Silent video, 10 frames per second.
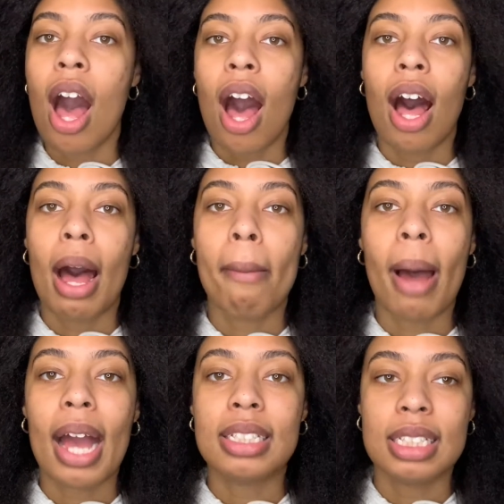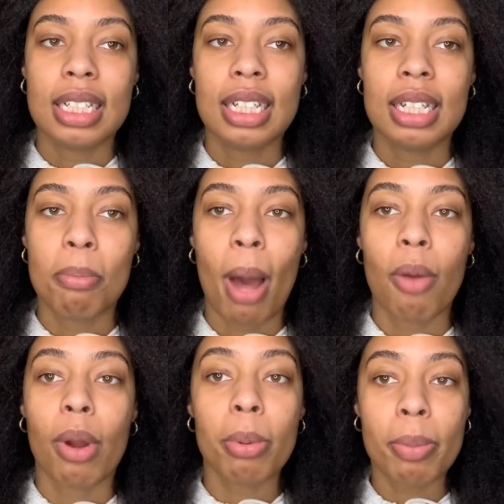I did my
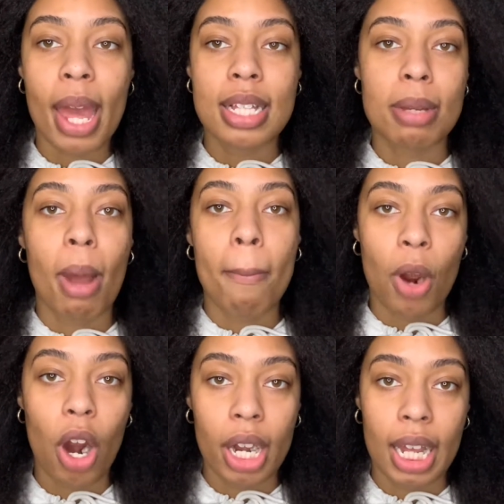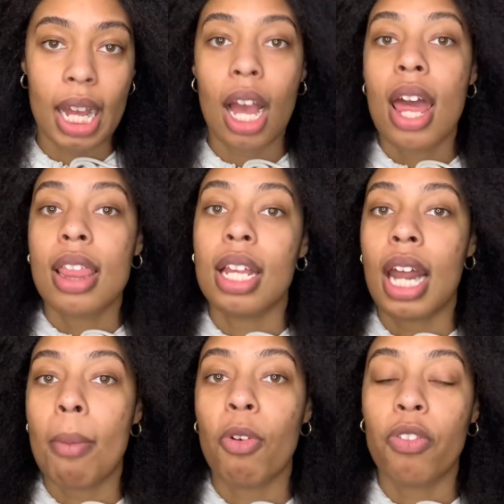rubber bands and my parting the
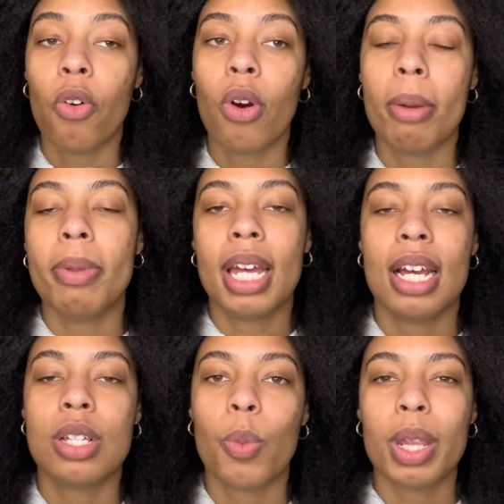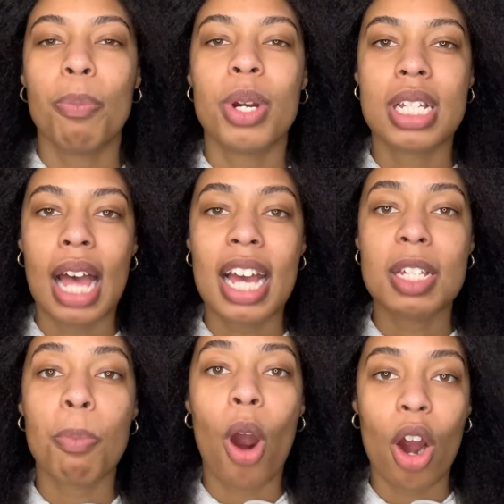day before because with precise
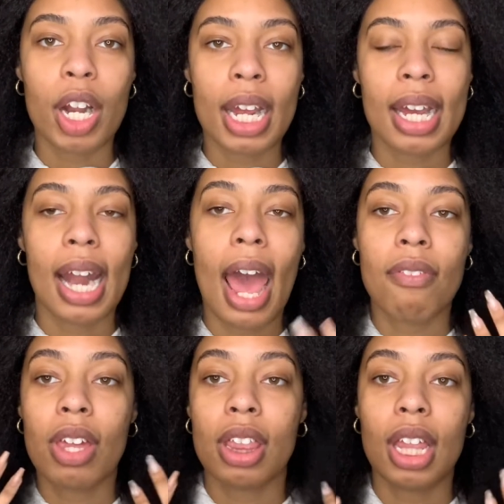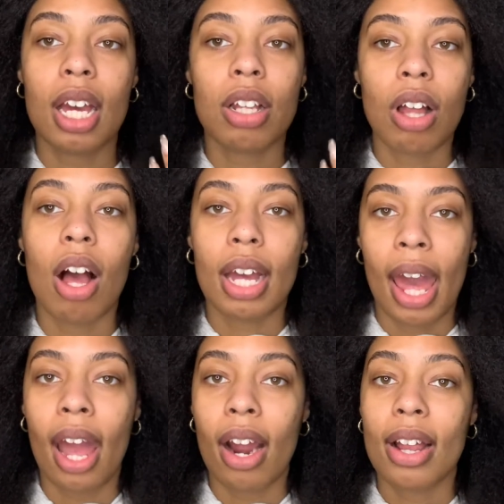parting and having thick, long
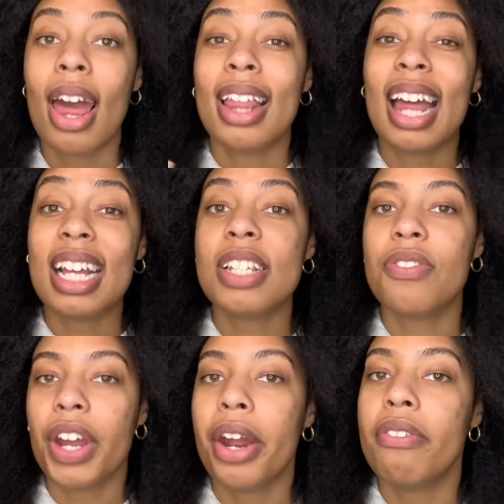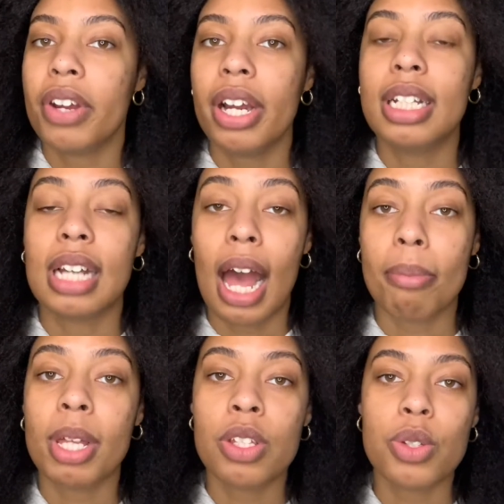hair, that is very, very
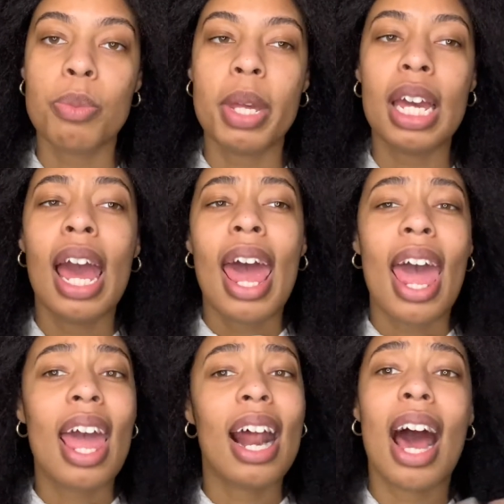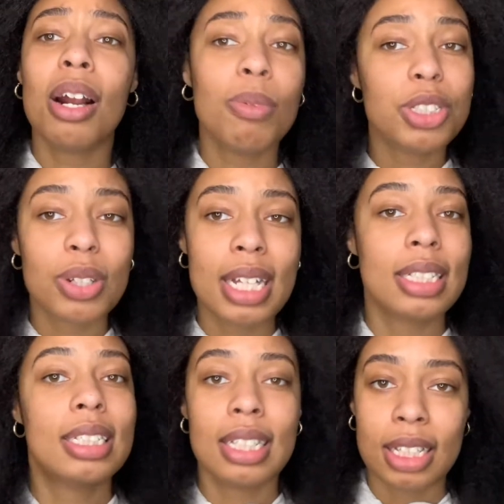time consuming. And I don't want you guys
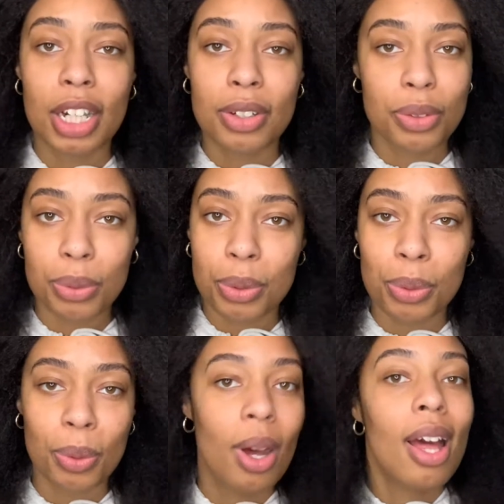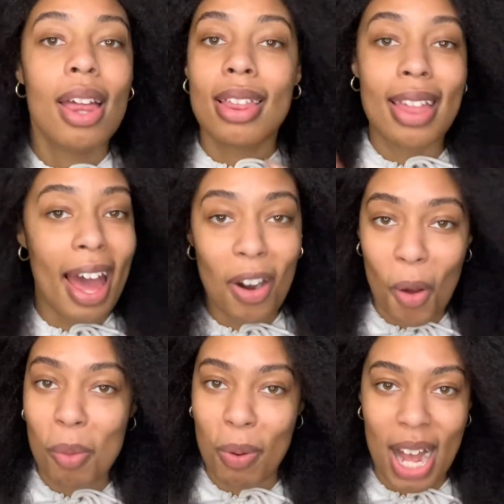to sit there through that
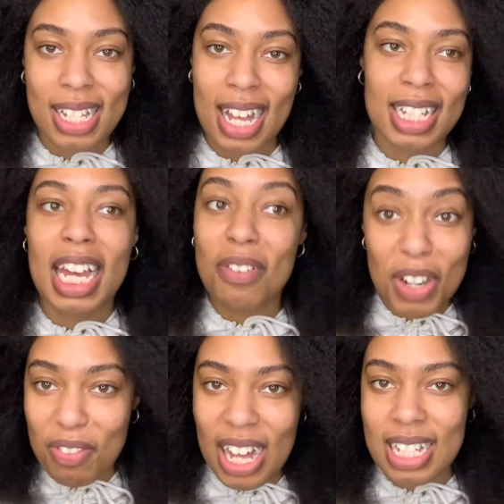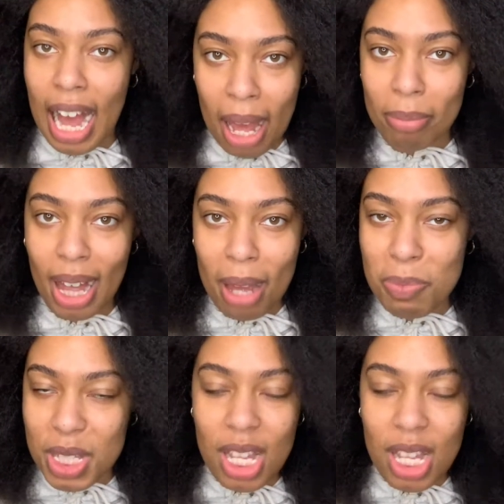whole process. Even if I time lapse,